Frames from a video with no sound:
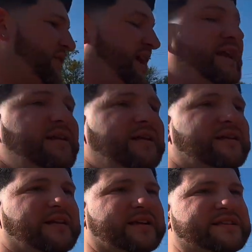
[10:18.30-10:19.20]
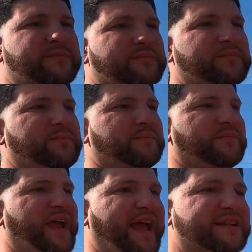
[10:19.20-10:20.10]
need except
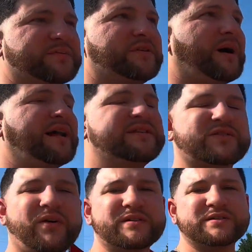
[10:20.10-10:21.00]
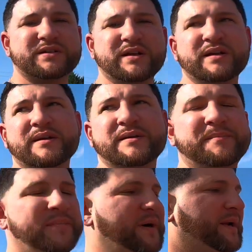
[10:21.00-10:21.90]
the heads when you buy these cars,
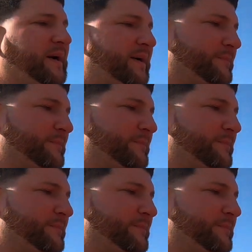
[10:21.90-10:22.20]
but